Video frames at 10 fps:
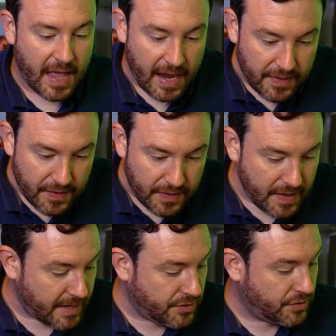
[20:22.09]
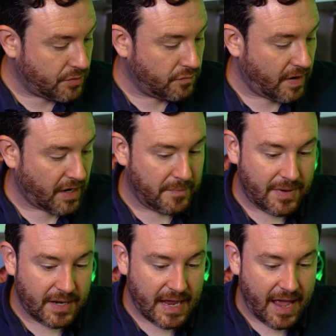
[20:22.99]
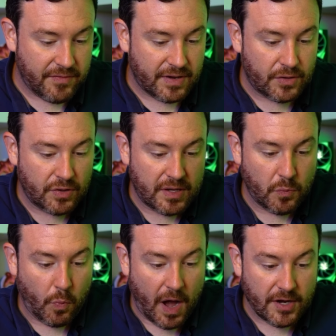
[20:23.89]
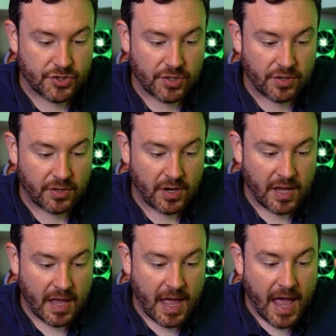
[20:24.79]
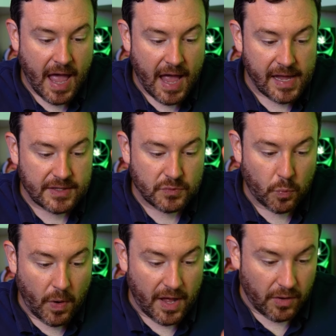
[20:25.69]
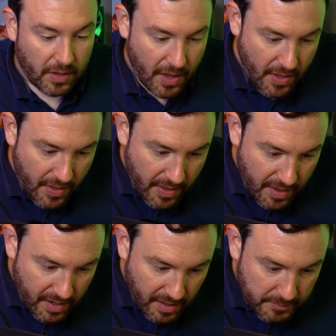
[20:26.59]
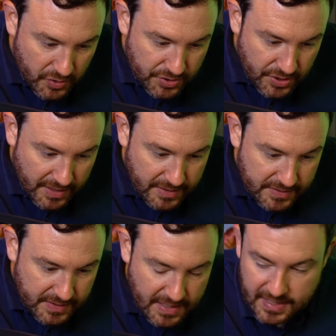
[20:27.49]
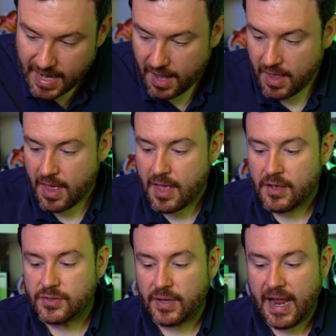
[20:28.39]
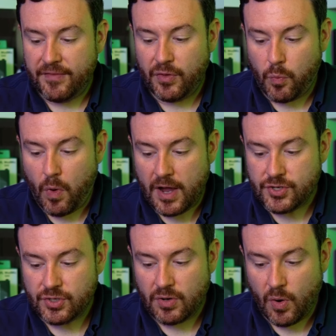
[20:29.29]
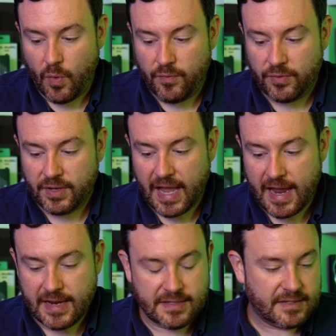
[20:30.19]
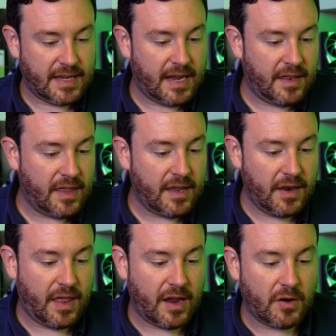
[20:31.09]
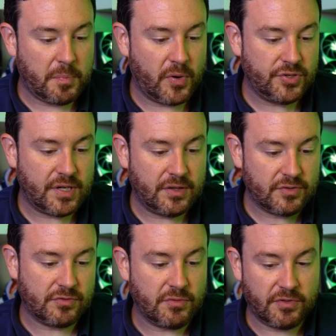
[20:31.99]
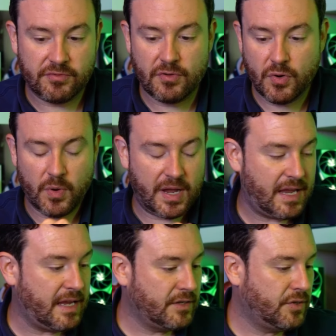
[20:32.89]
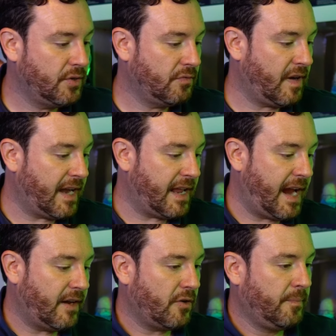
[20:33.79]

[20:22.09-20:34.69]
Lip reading: And then they do recommend having the washer as well. I'm just checking to see, yeah. So they have the washer over the case, and then they are pushing the screw through into the radiator.